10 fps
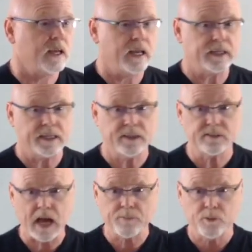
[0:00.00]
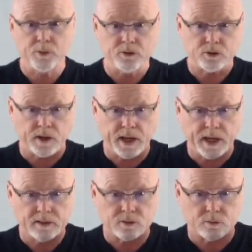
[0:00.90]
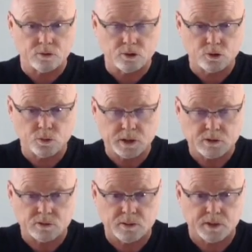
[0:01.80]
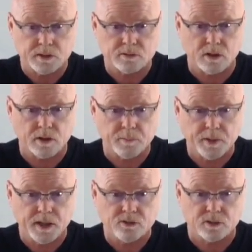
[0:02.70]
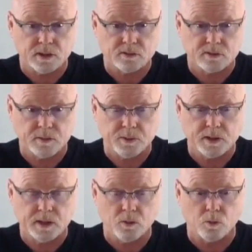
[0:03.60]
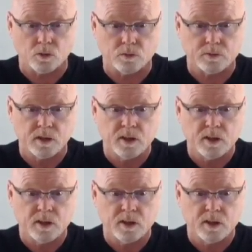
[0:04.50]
And anytime you put your hands on two extremities on a patient in CPNE world,